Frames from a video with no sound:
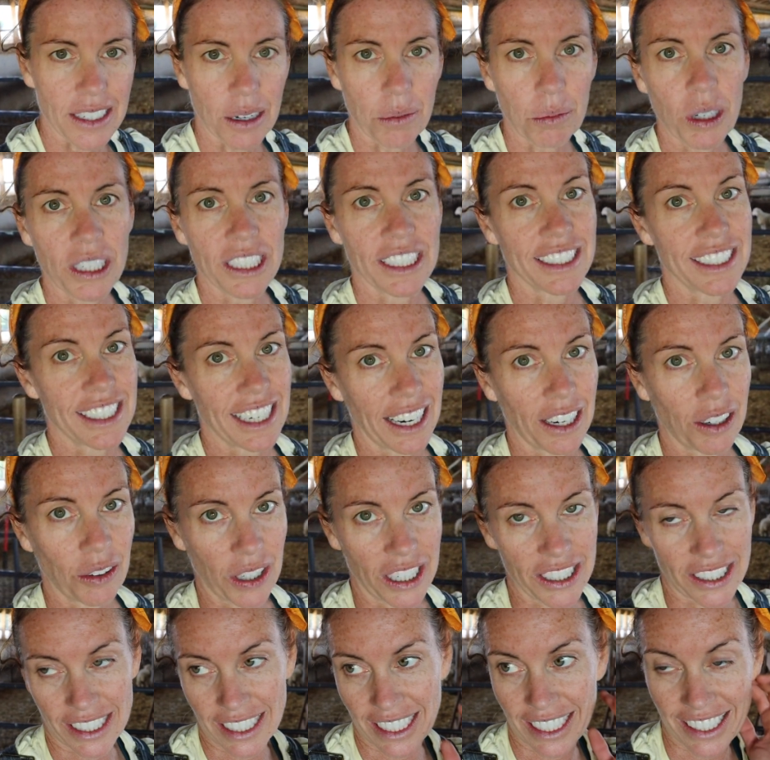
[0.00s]
someone to take
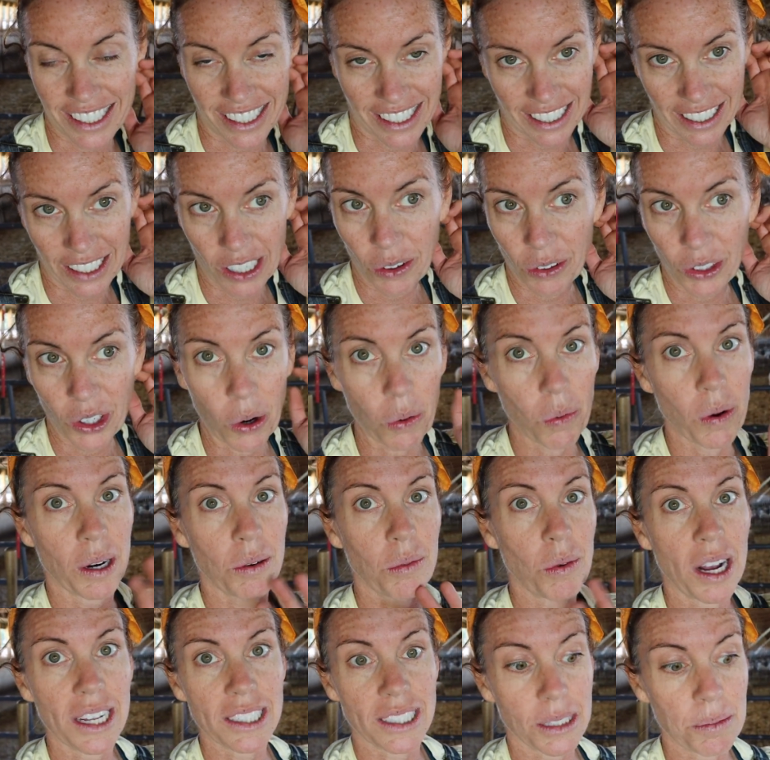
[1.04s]
Rusty because I know no
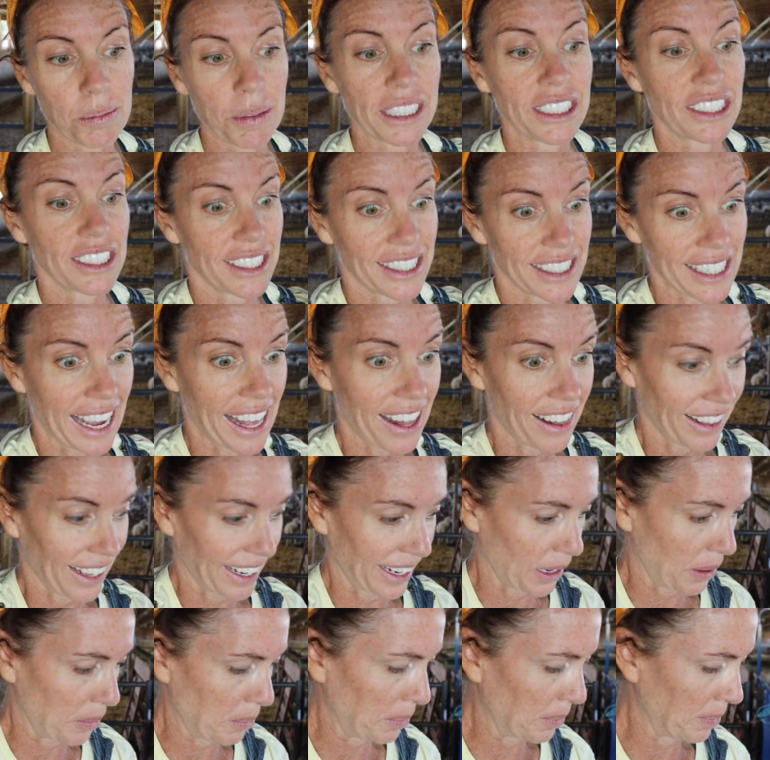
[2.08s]
one wants me to sell
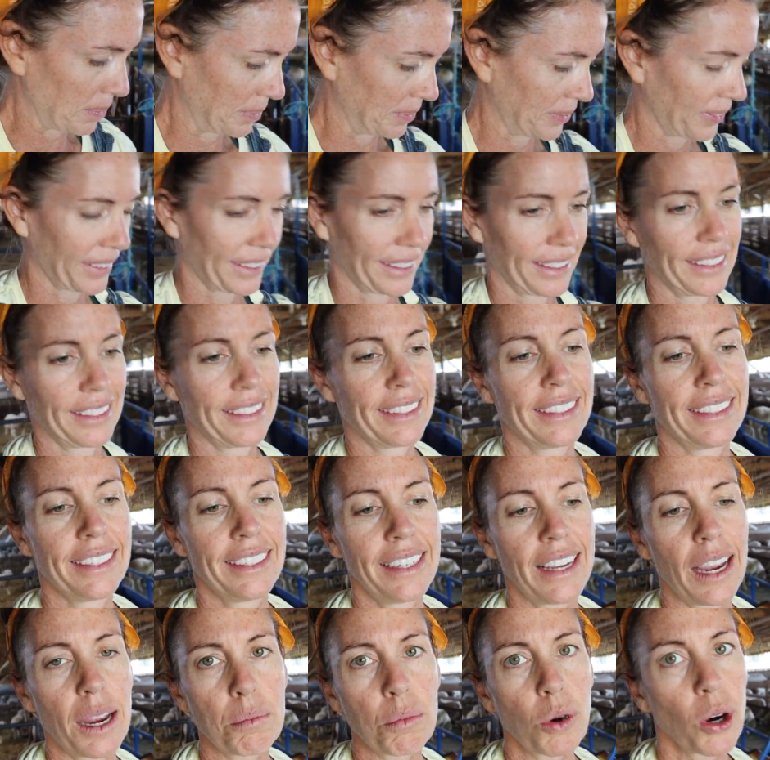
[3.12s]
him.
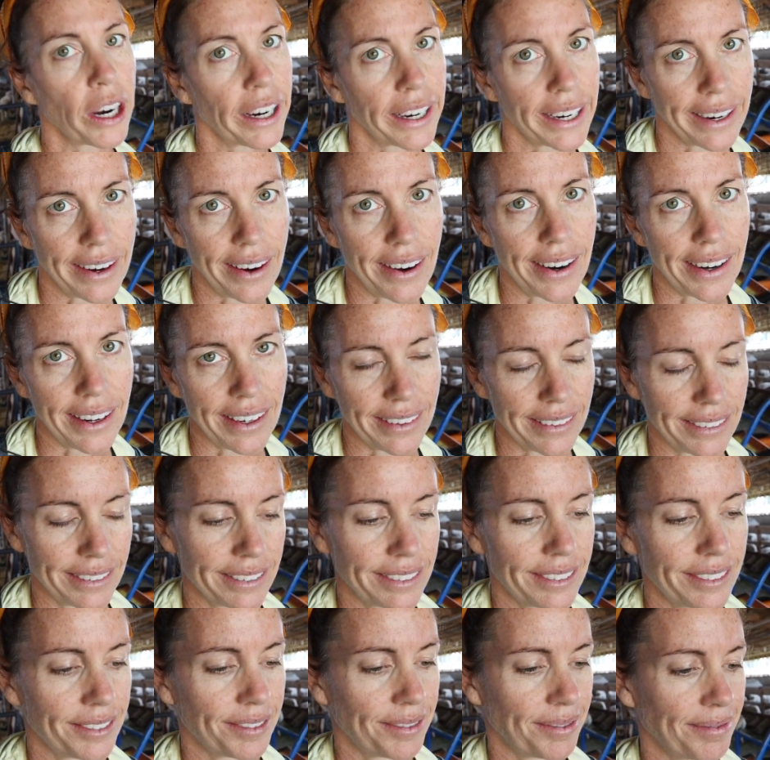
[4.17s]
I'm working on
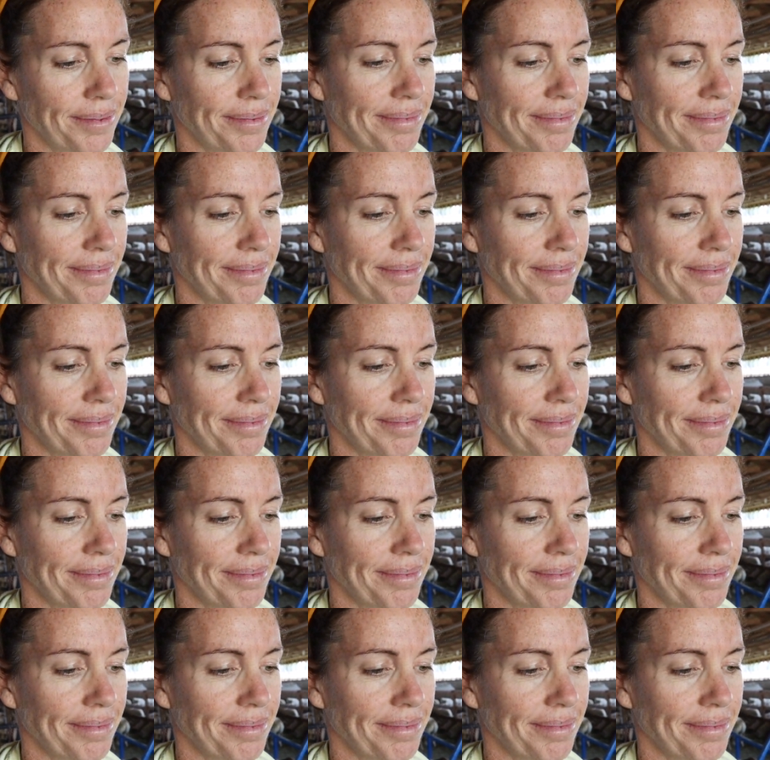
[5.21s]
it.